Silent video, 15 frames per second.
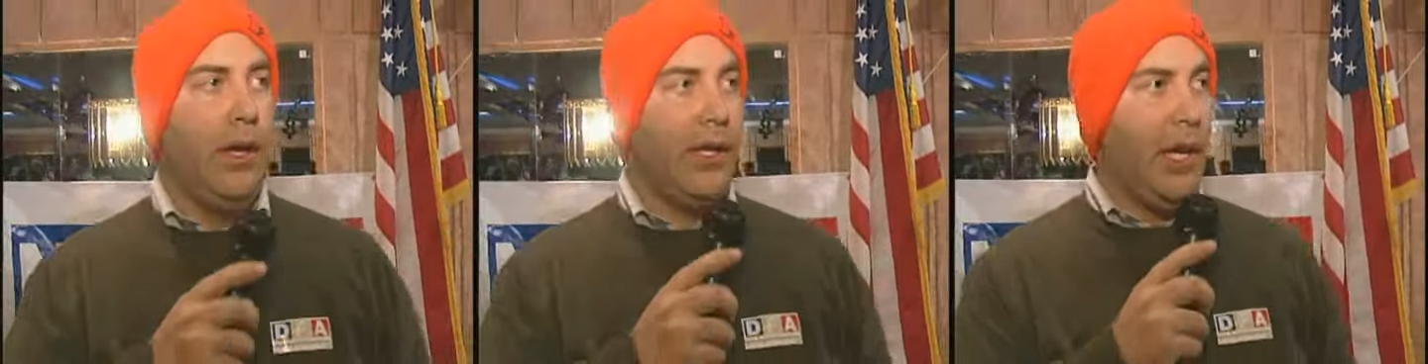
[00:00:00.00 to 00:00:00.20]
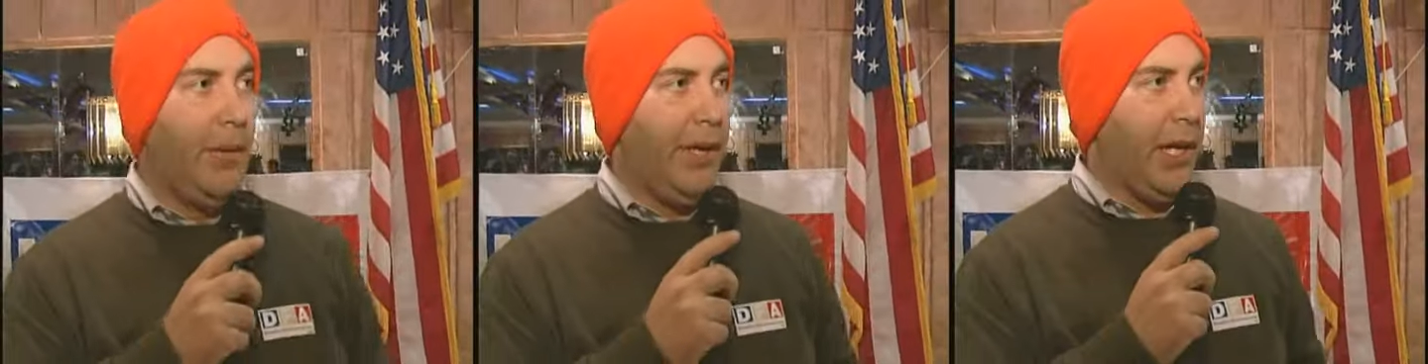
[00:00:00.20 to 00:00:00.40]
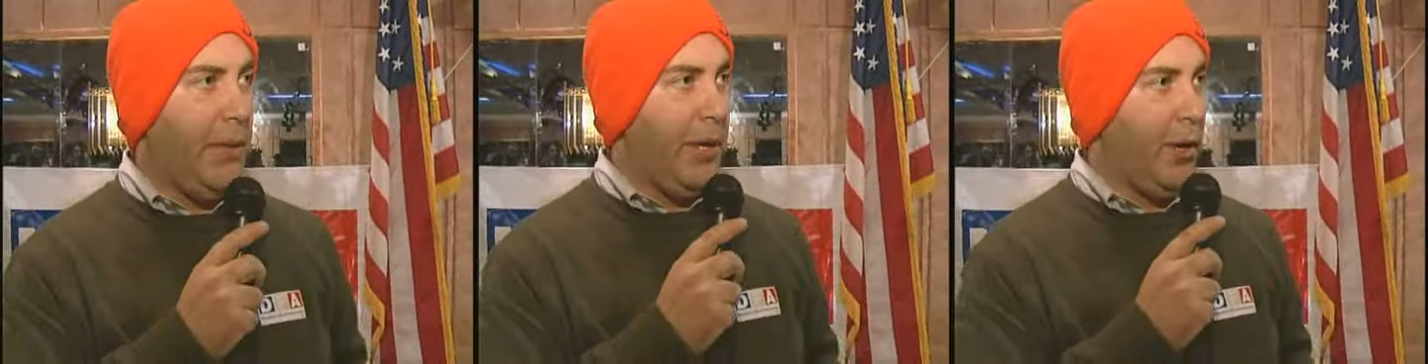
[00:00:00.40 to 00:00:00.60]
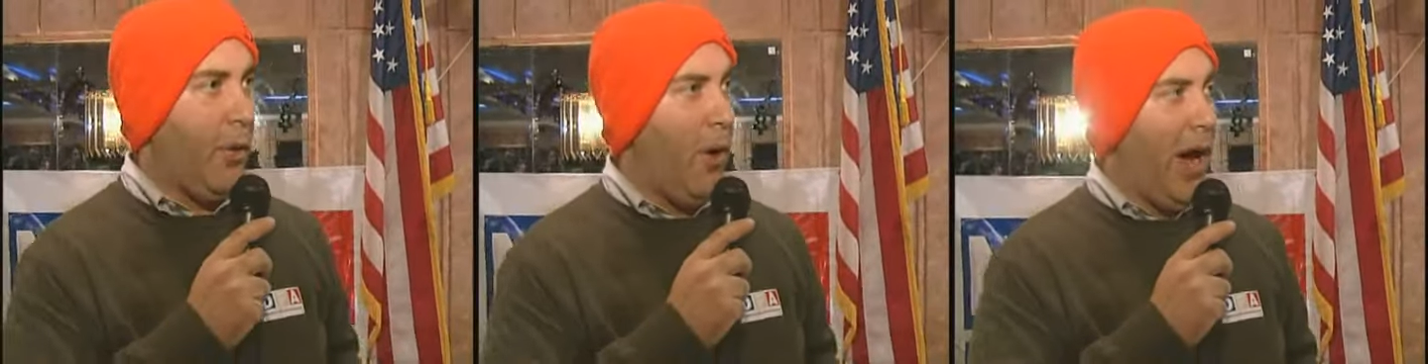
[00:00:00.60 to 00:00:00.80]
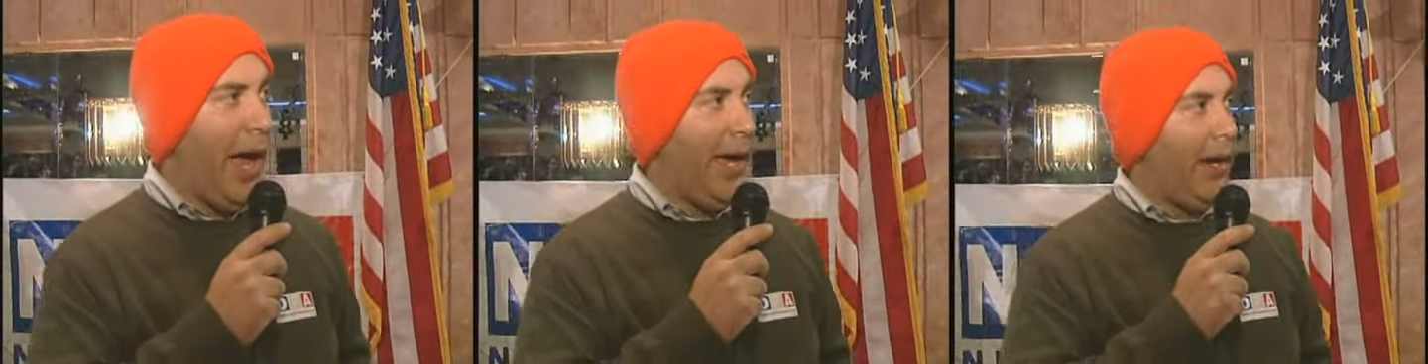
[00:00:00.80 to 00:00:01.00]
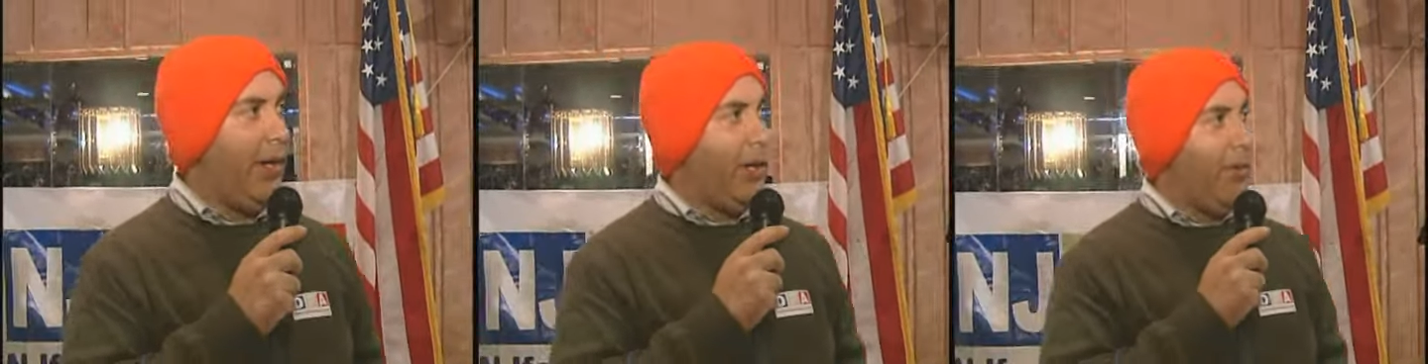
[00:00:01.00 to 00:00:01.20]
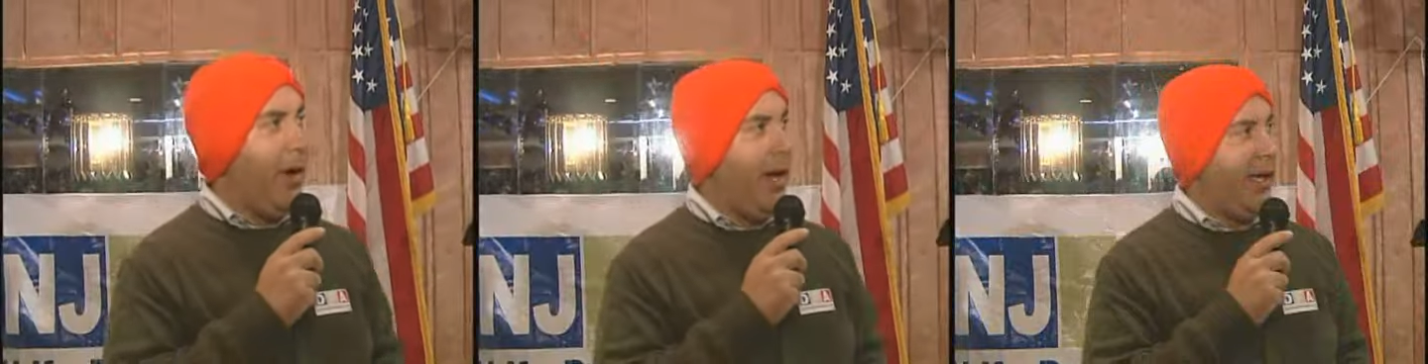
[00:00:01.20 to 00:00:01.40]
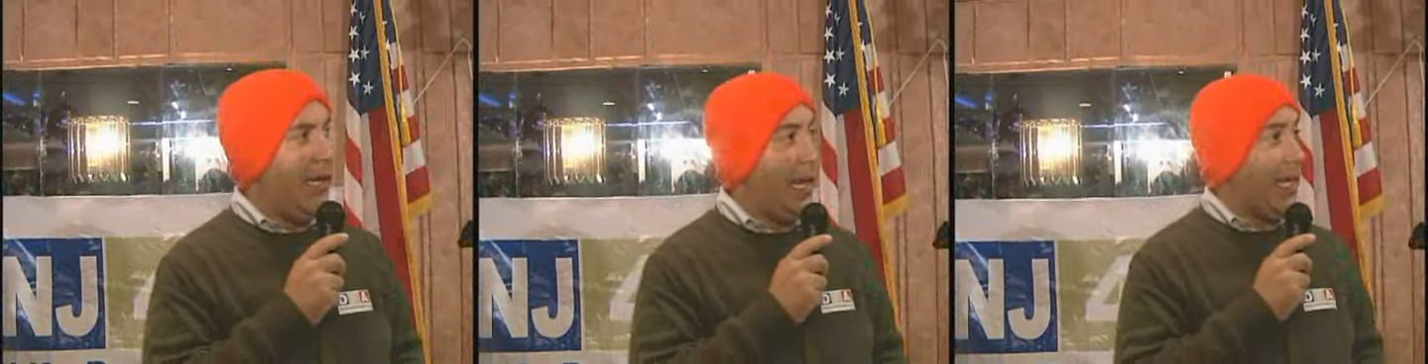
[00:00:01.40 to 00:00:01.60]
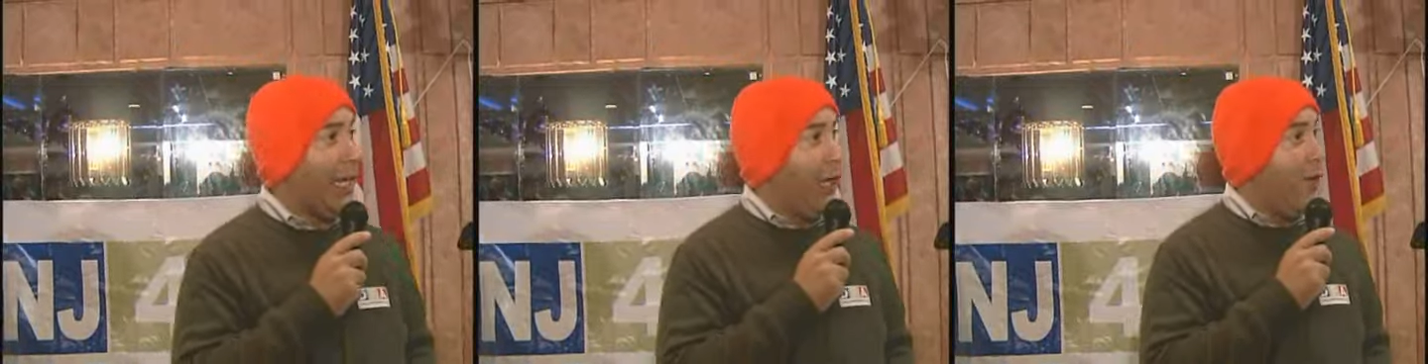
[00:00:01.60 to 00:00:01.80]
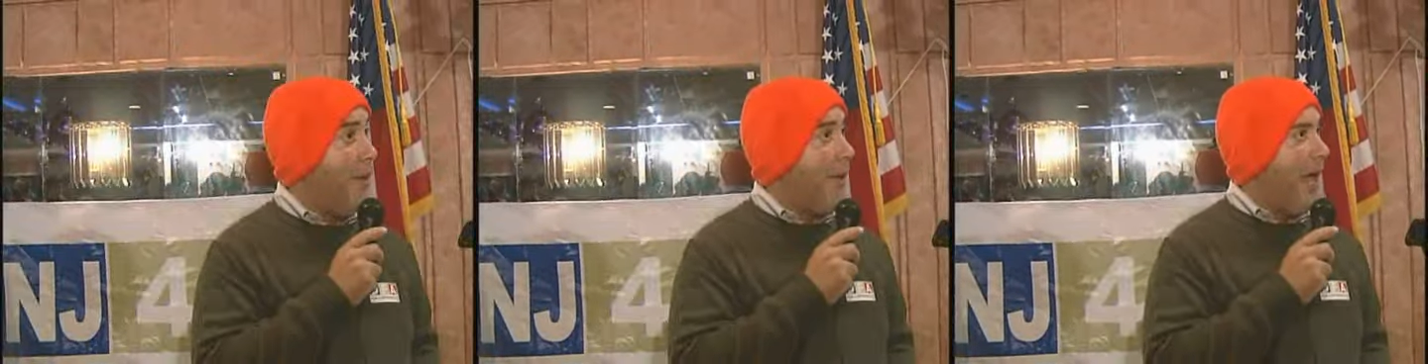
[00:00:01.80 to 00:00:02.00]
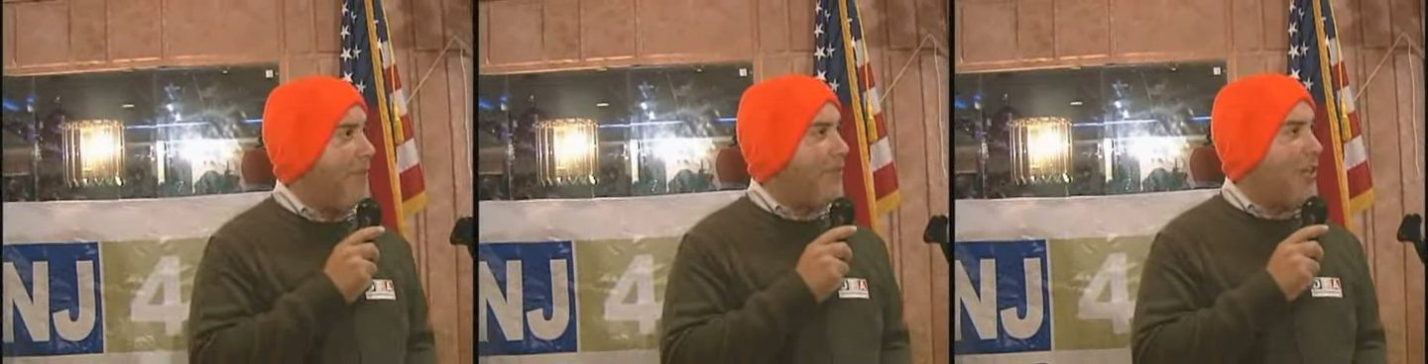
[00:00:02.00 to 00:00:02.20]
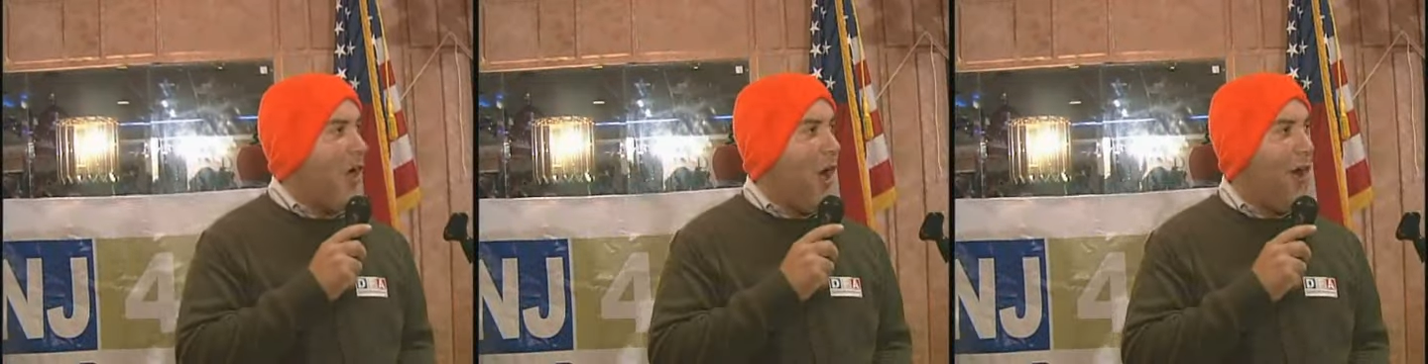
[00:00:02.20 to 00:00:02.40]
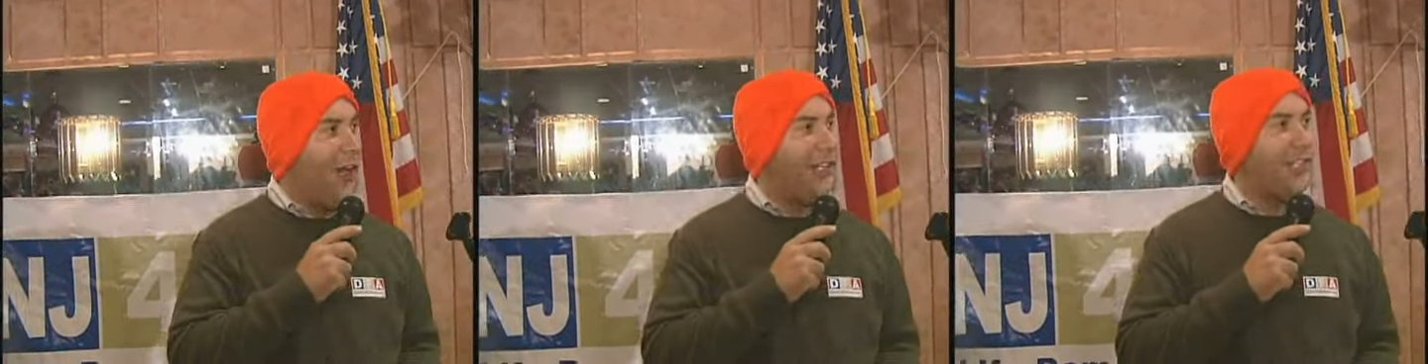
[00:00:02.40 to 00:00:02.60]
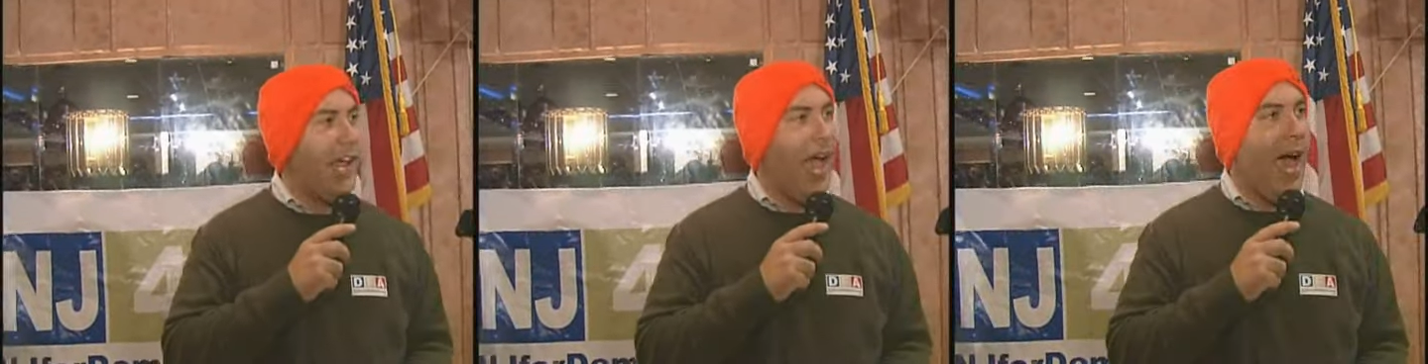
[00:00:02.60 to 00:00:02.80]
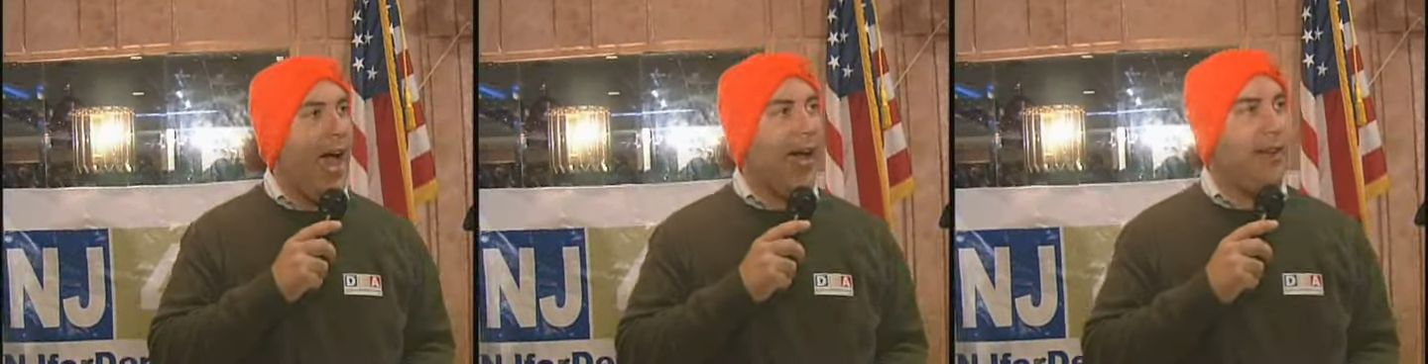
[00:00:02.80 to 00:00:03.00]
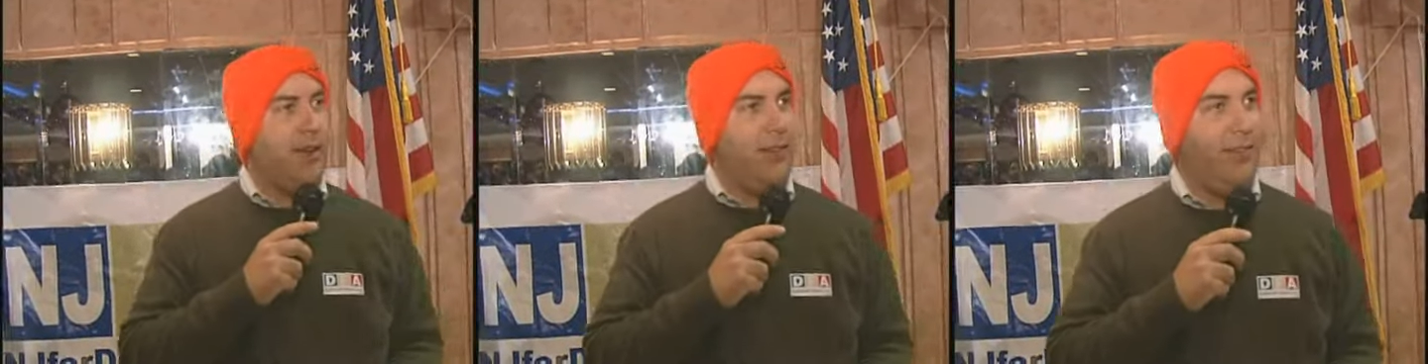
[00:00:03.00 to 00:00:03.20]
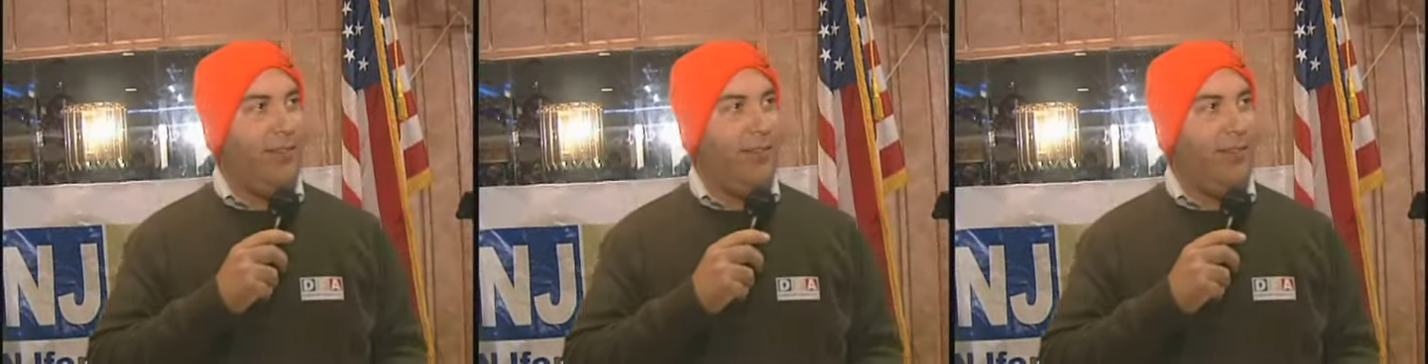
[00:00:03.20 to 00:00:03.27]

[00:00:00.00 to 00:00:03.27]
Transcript: Can we keep it quiet and you might hear about the orange hat?